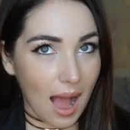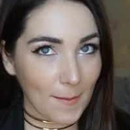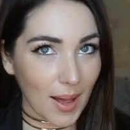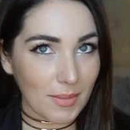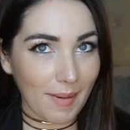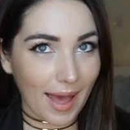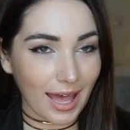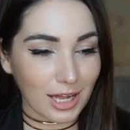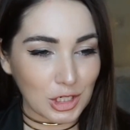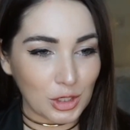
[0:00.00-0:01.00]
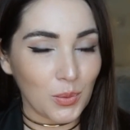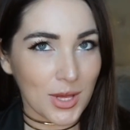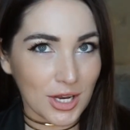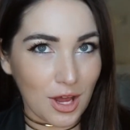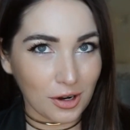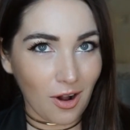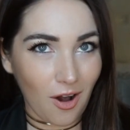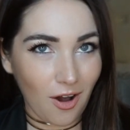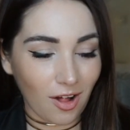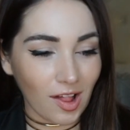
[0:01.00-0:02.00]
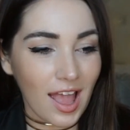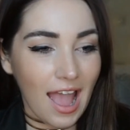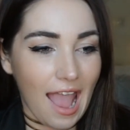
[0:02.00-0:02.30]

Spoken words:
I'm coming back at you with another haul,